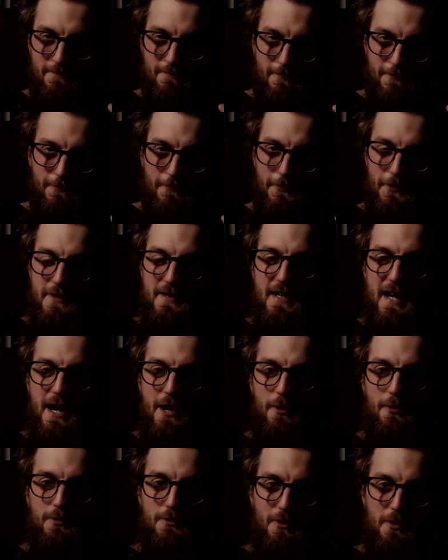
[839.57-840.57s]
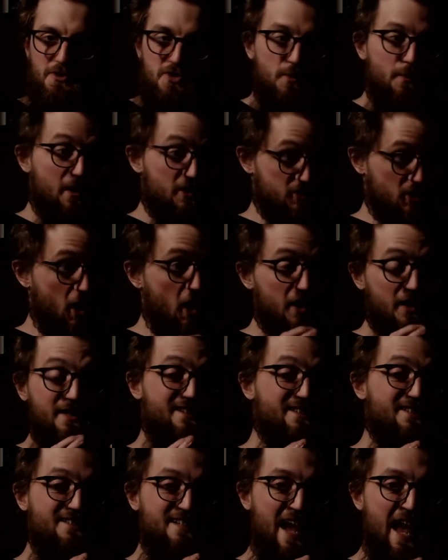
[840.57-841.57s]
for now, not so much. I
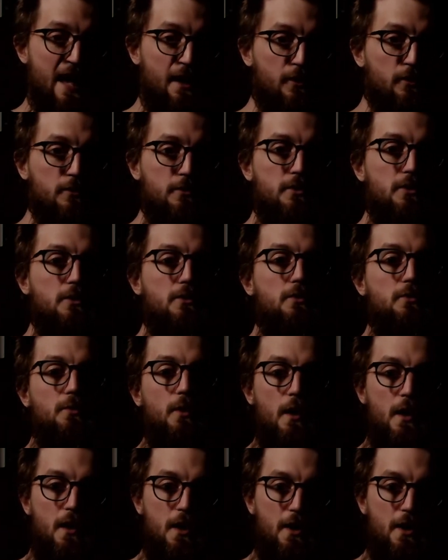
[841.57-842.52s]
can tell you a